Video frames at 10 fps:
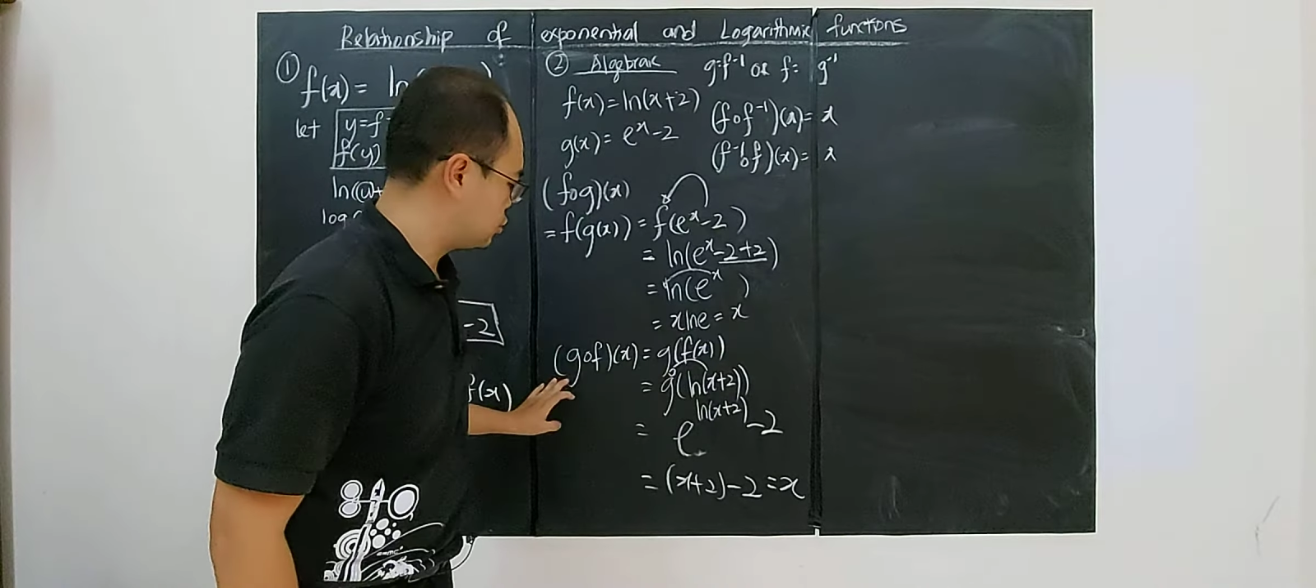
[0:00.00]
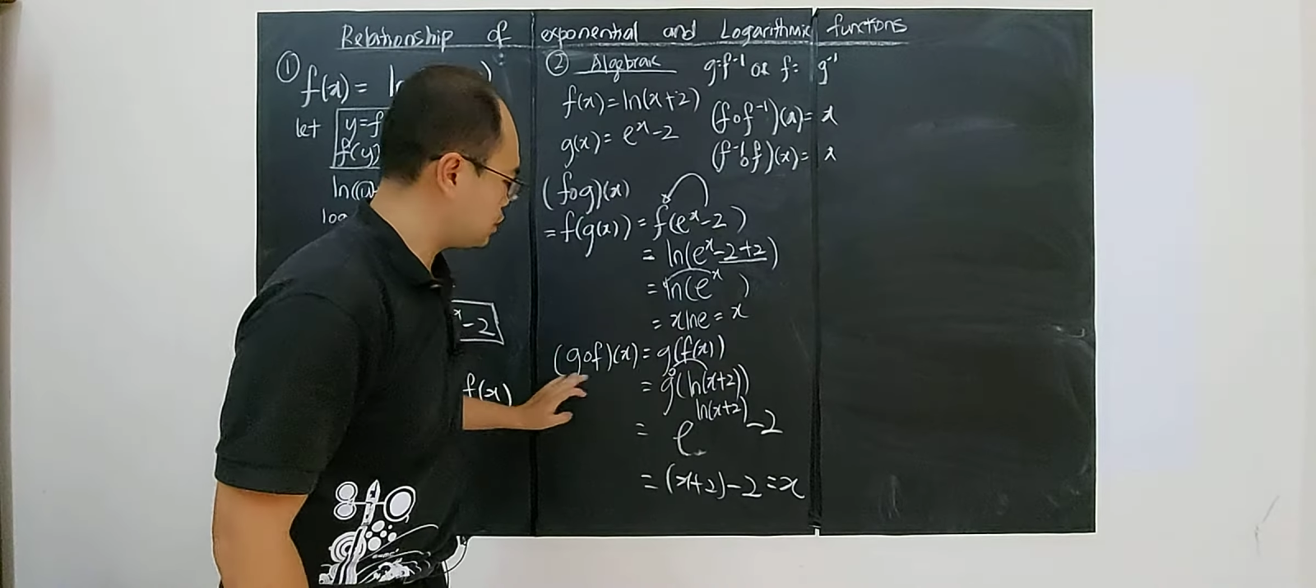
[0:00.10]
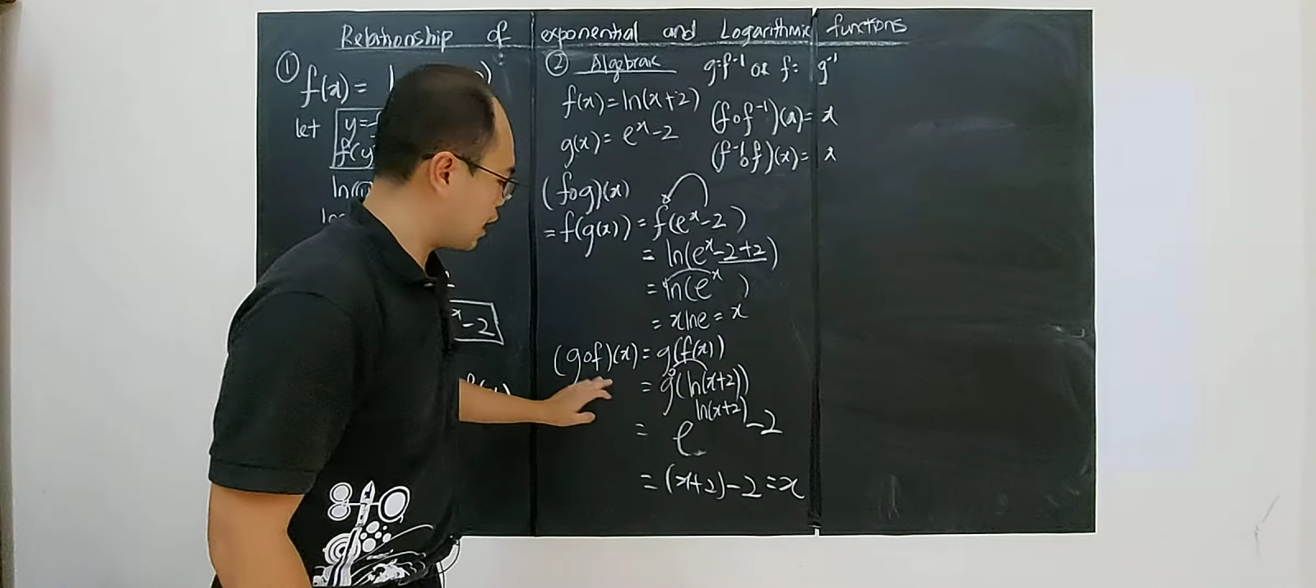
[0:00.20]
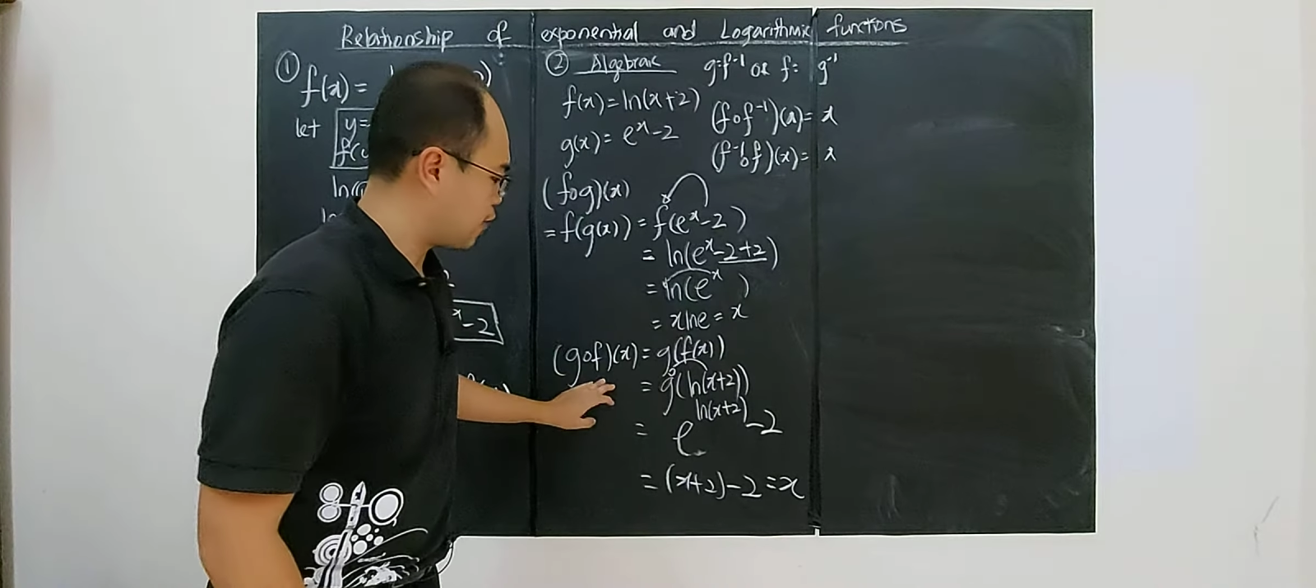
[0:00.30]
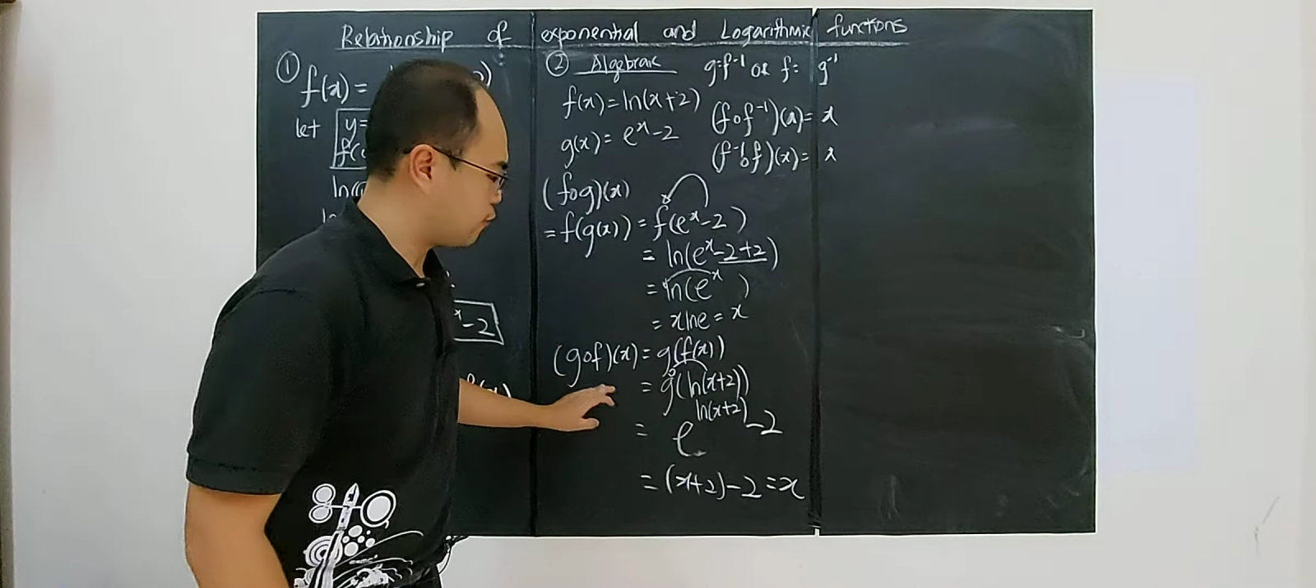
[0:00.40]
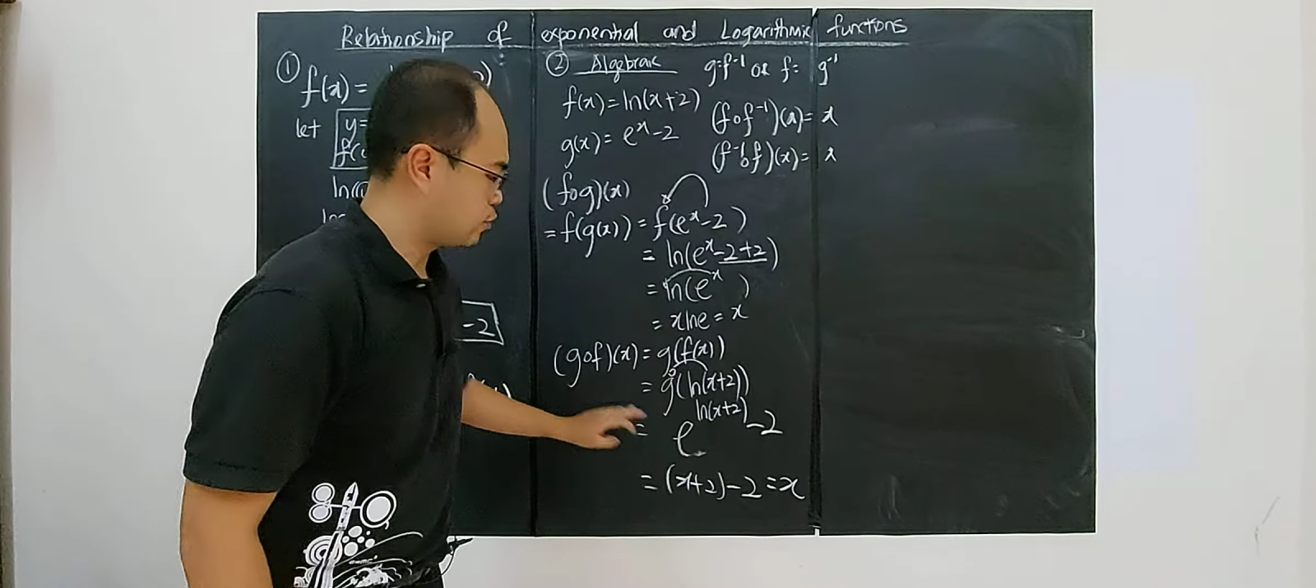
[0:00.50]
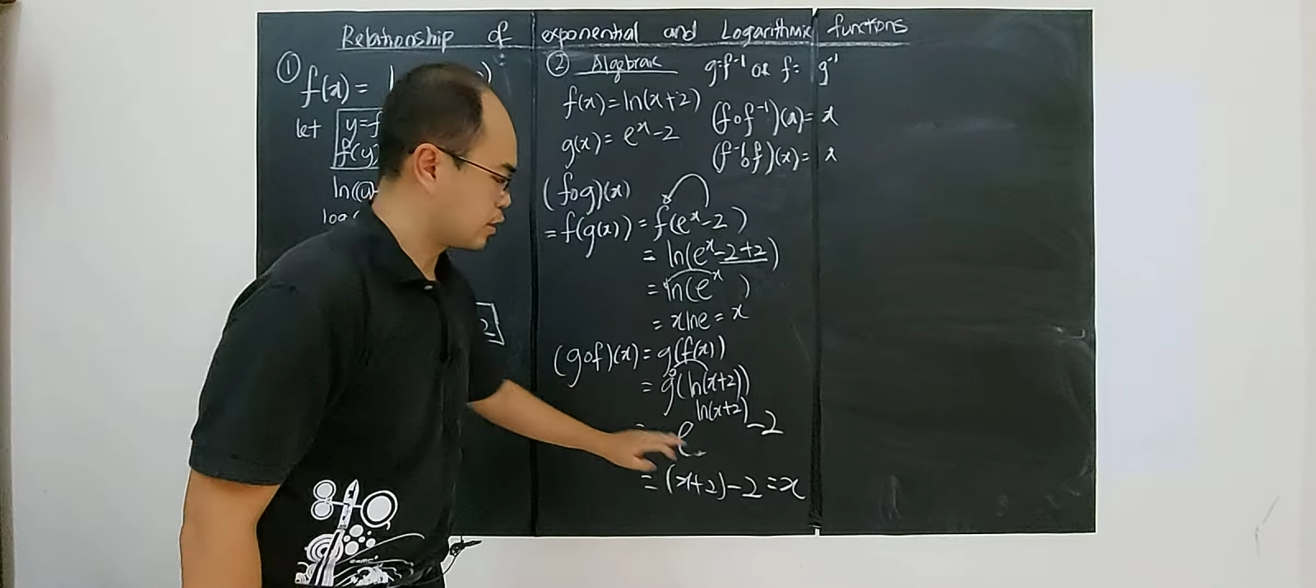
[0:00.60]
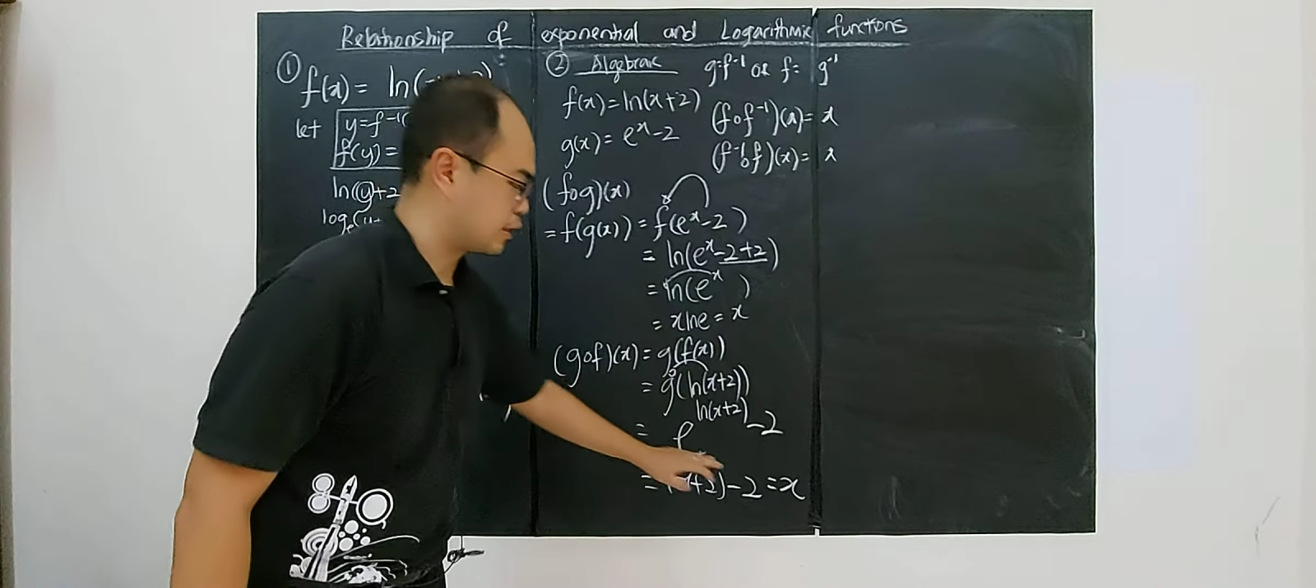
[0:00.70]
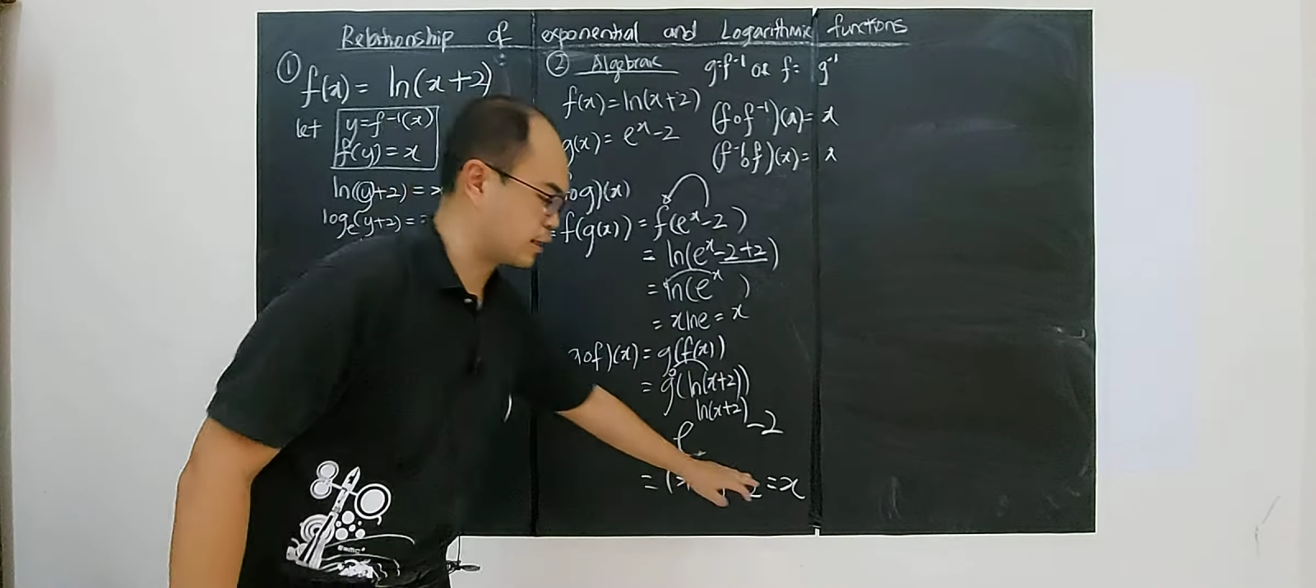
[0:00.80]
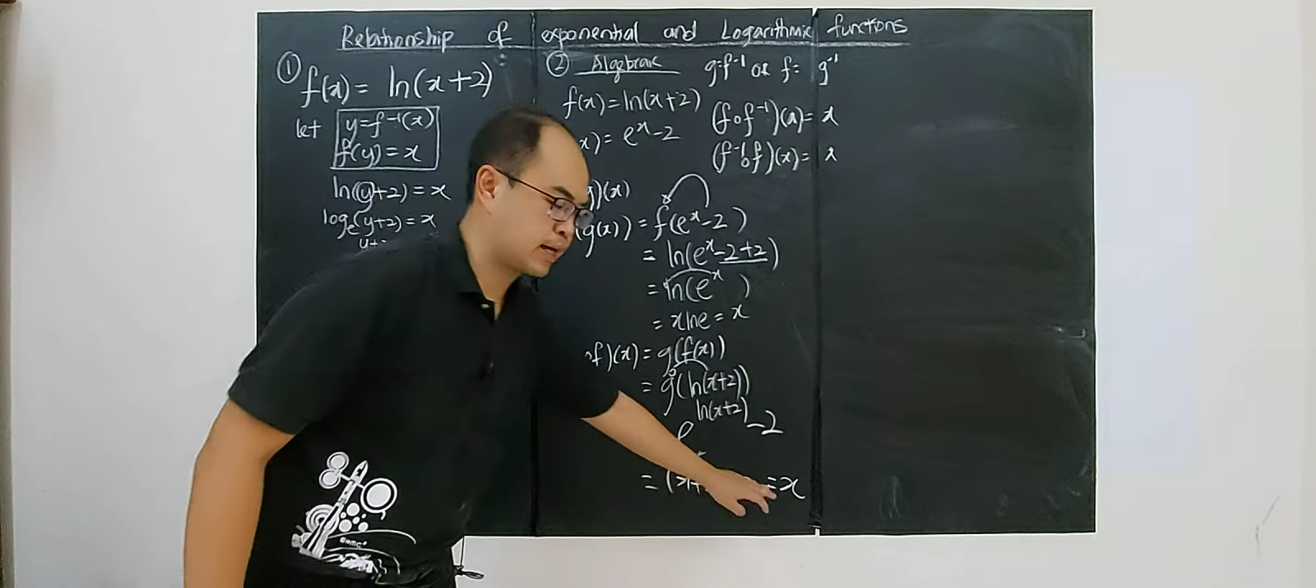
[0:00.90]
Gf, you're
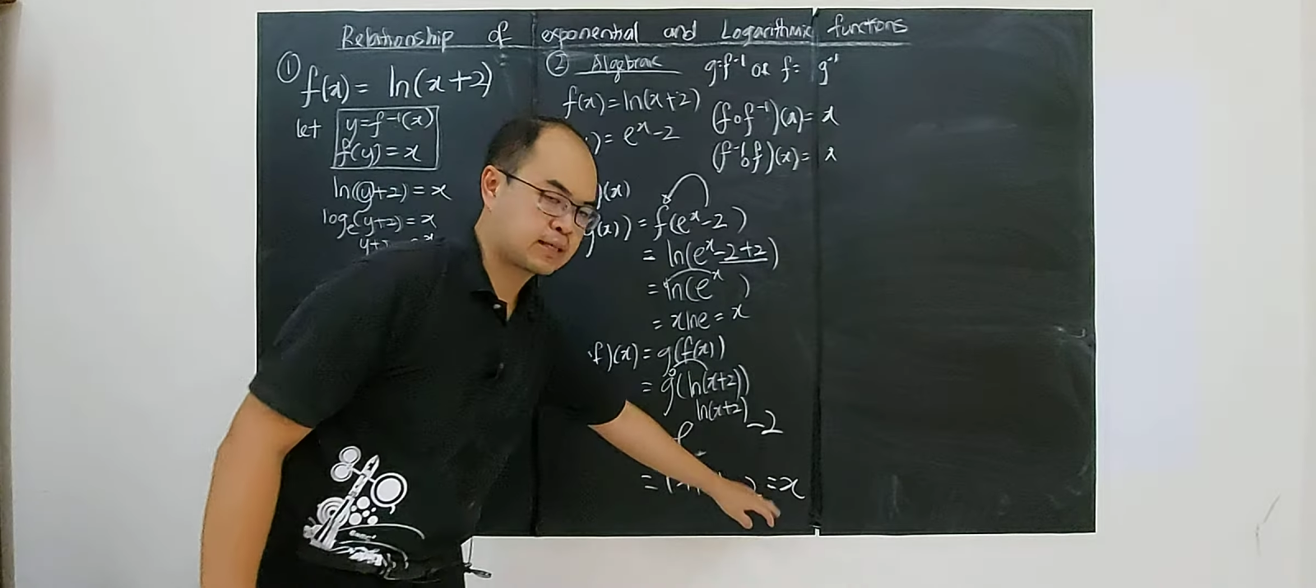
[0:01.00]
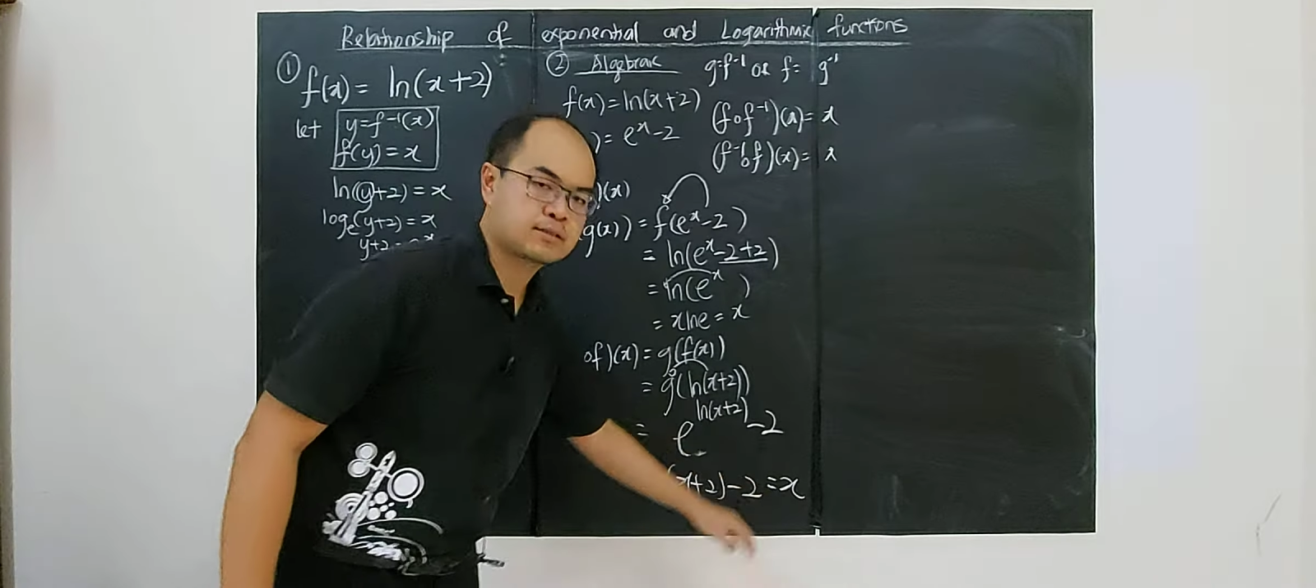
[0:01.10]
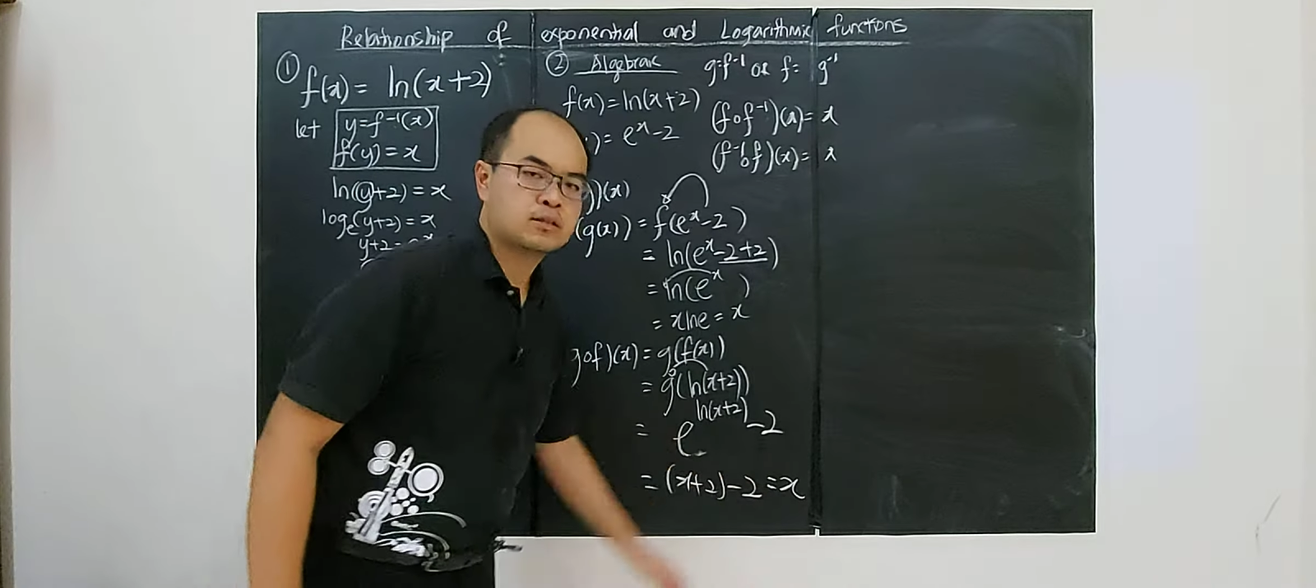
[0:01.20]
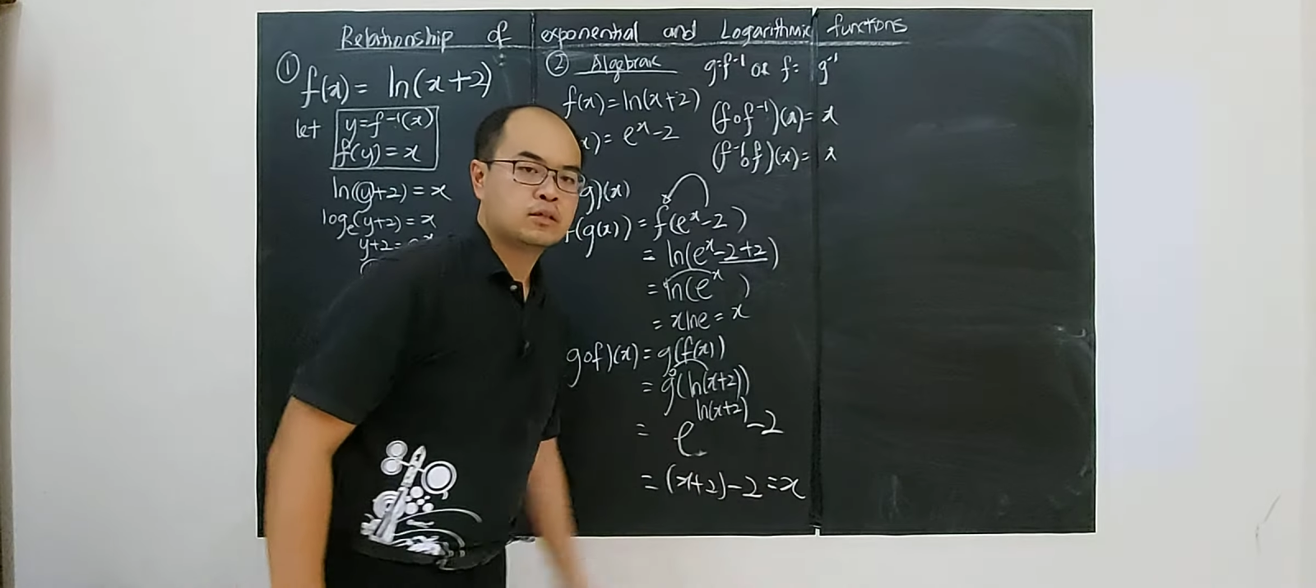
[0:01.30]
getting x.